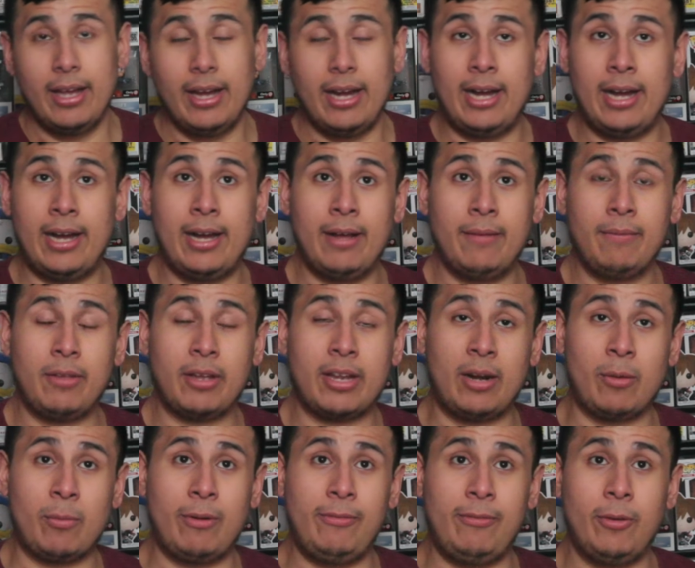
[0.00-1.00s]
They're
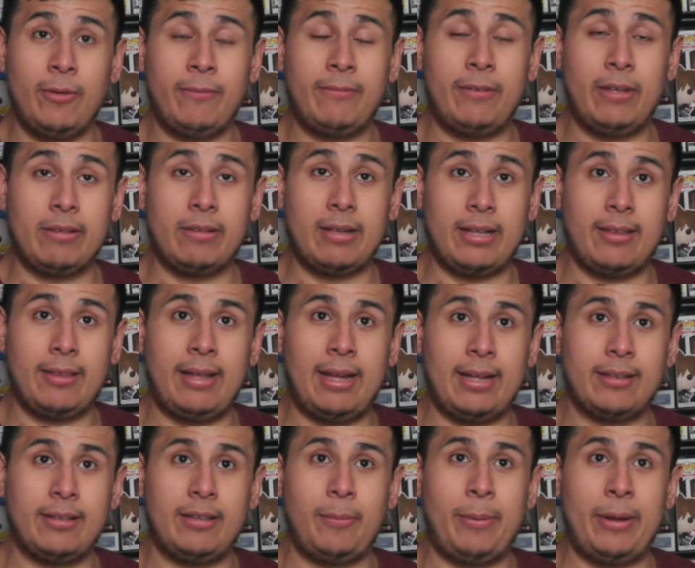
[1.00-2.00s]
kind of reviewing things. Now
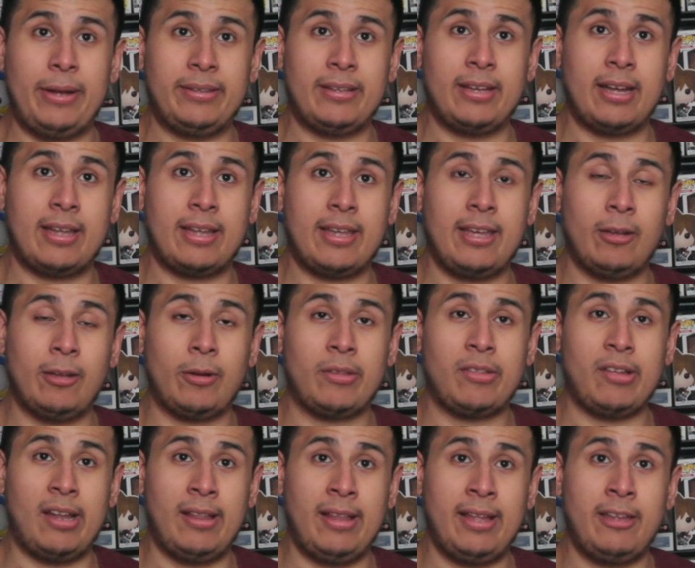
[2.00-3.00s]
that the Pentagon Killer is
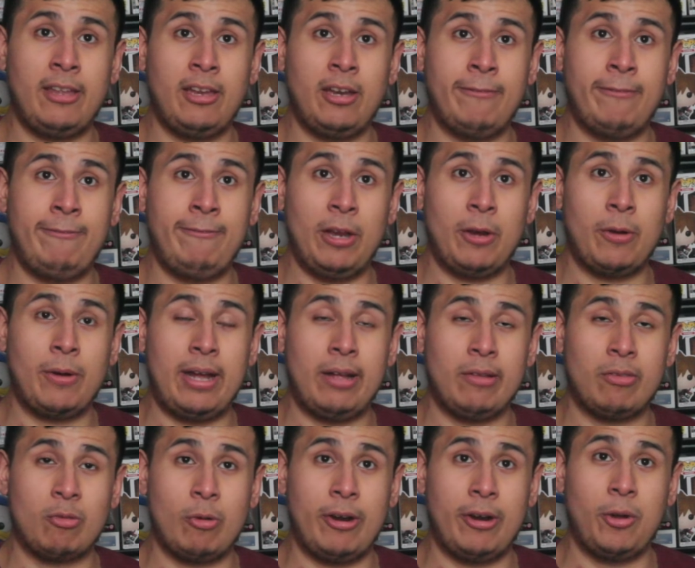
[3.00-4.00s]
kind of, like, you know, figured
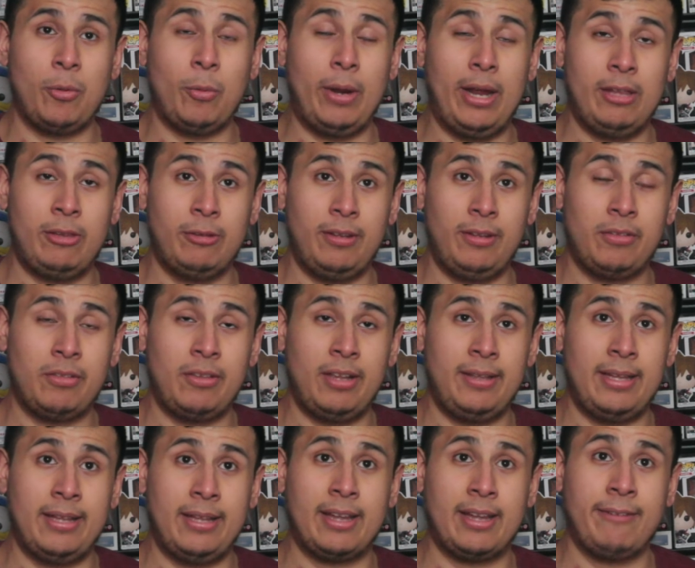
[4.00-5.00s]
out, squared away to an
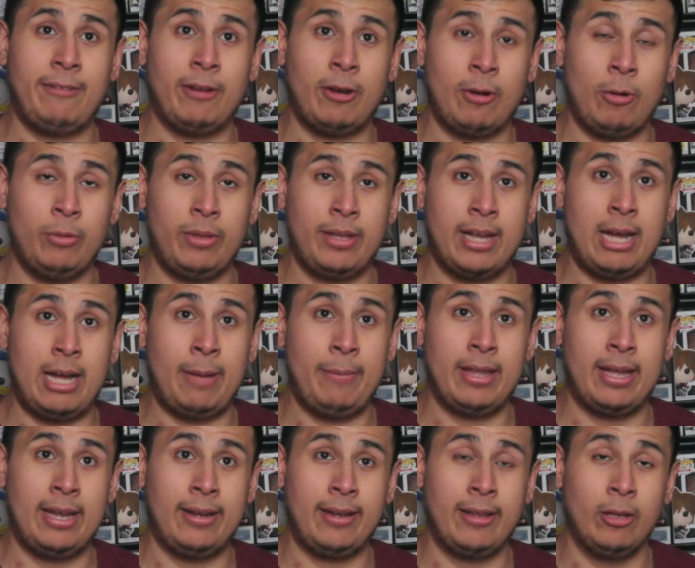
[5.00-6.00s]
extent, now they got to figure out who the
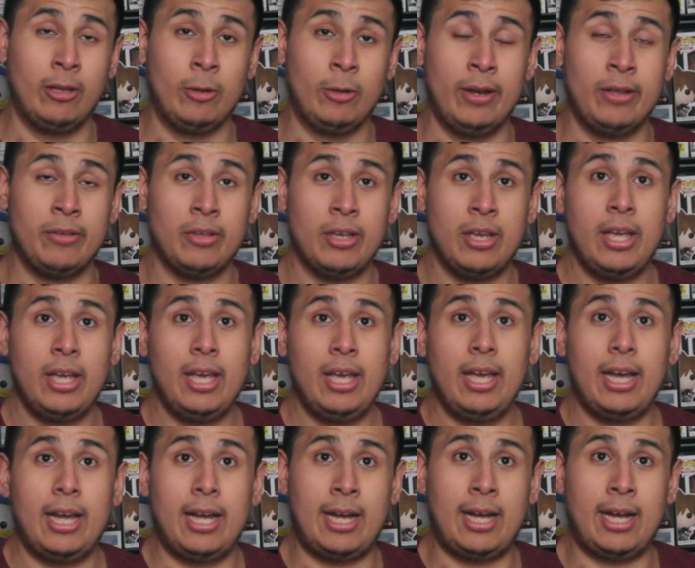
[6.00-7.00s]
copycat killer is.
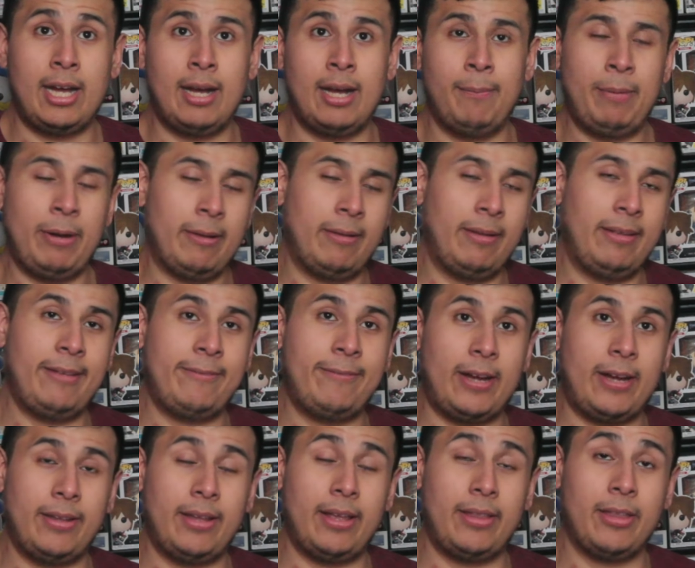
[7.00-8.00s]
Apparently, they
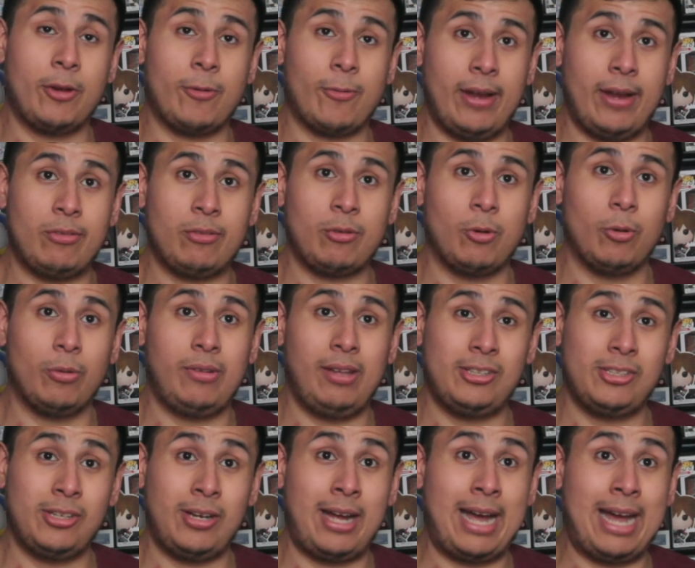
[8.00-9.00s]
found out the grade school
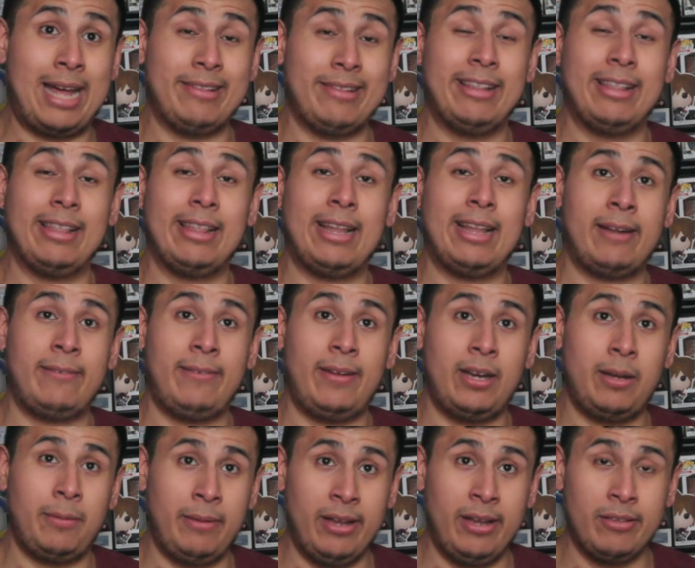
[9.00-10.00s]
teacher has a lot of
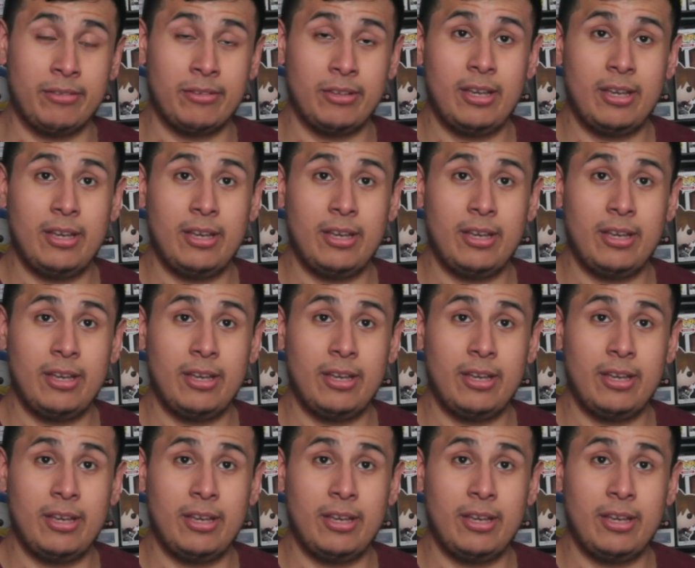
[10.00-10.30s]
enemies.